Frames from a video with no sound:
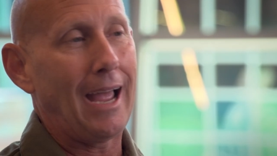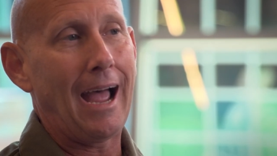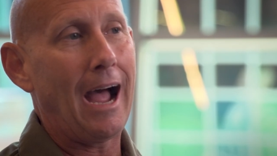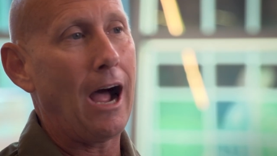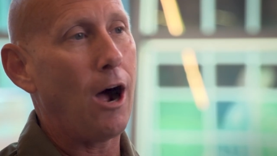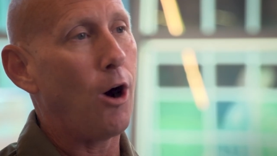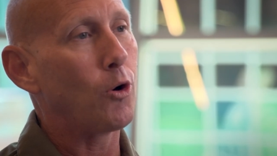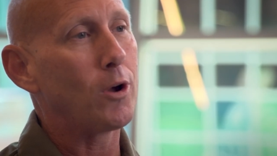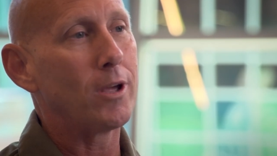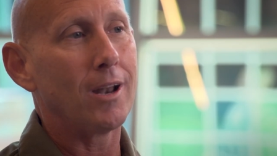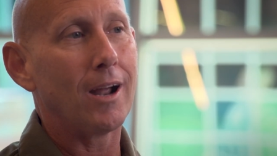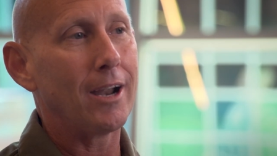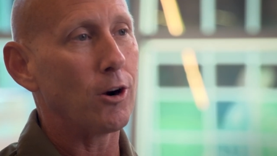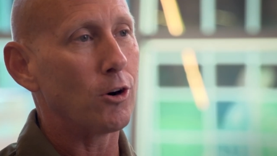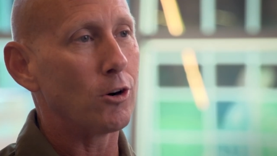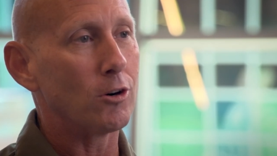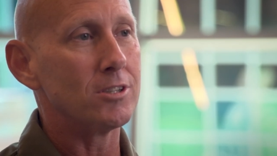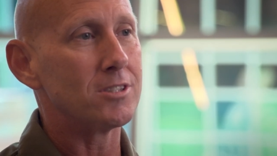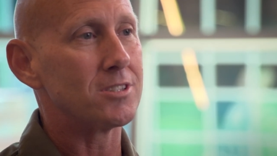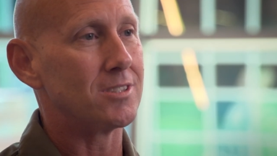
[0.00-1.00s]
how could I
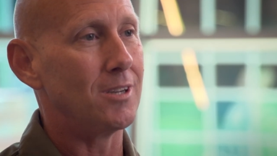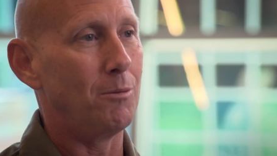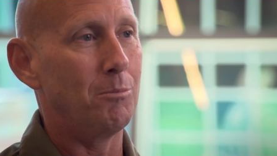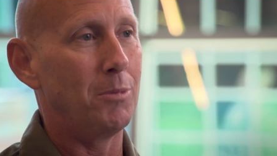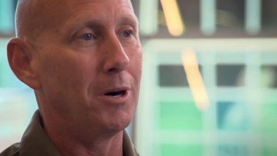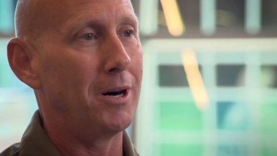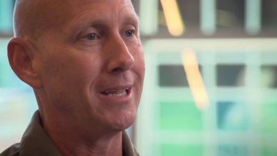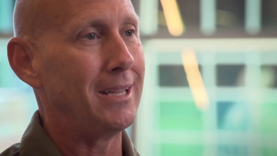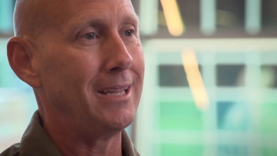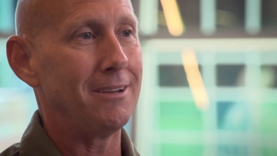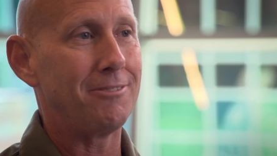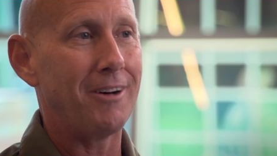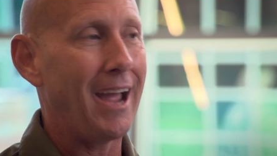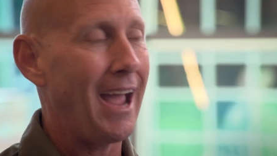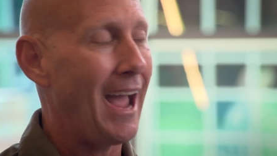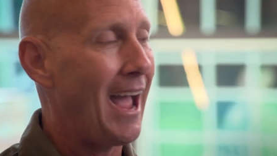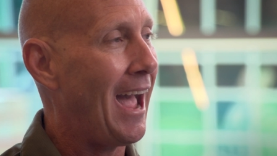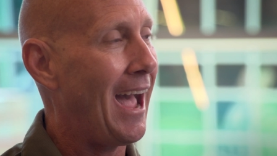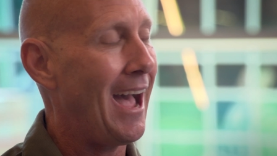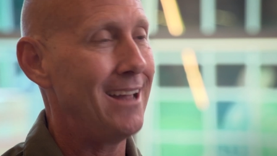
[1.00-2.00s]
hurt somebody if I
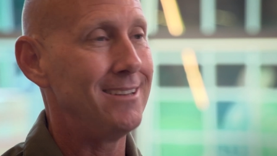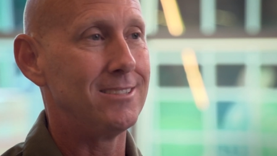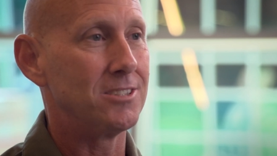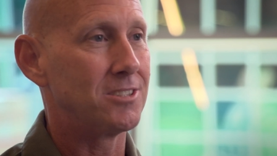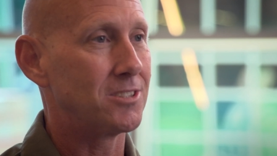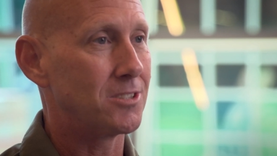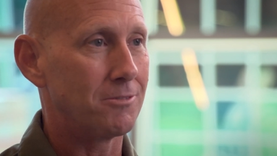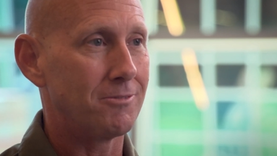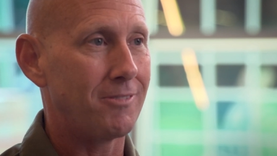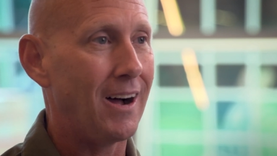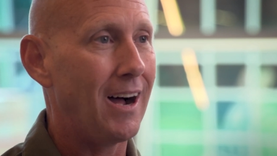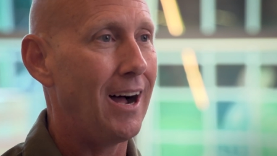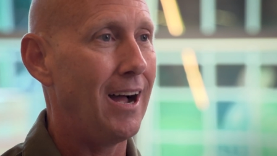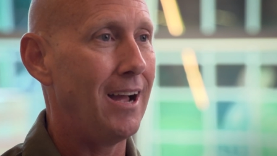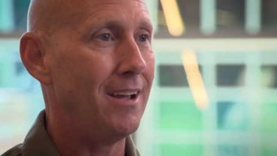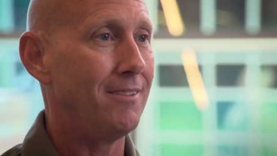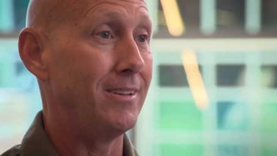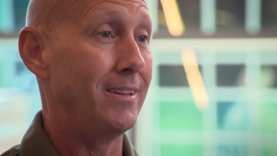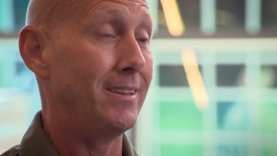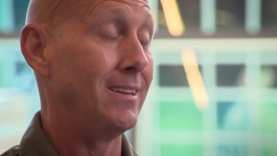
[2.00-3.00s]
had to
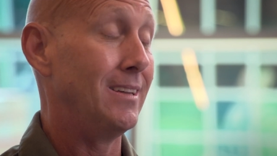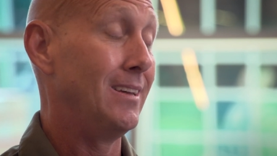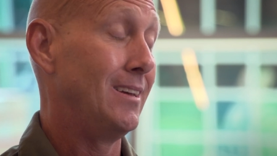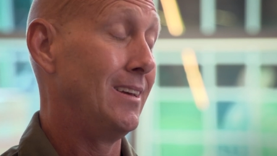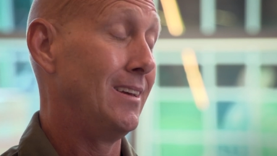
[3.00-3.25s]
survive?